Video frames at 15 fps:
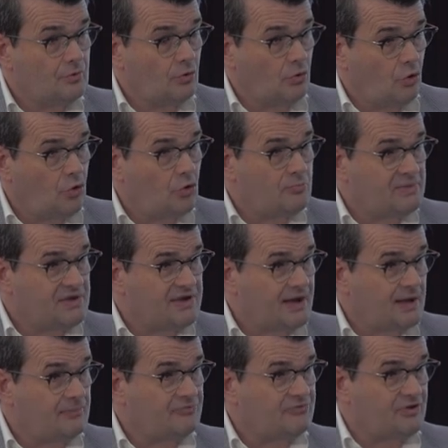Law
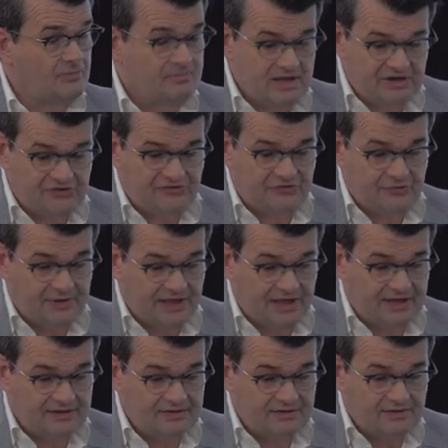becomes a means to an
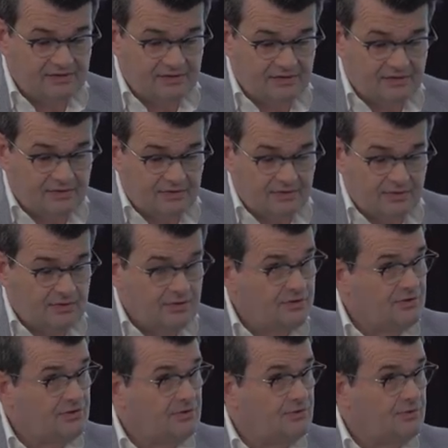end.
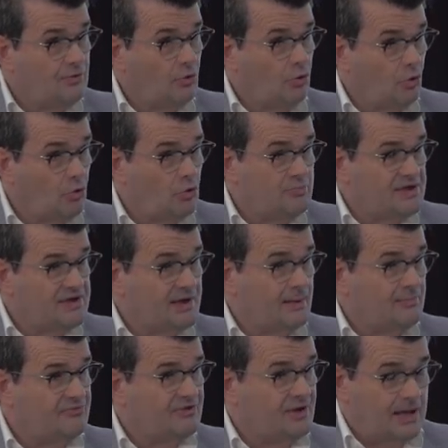Law
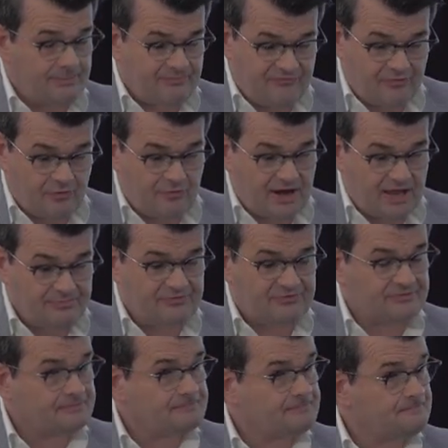becomes up for grabs.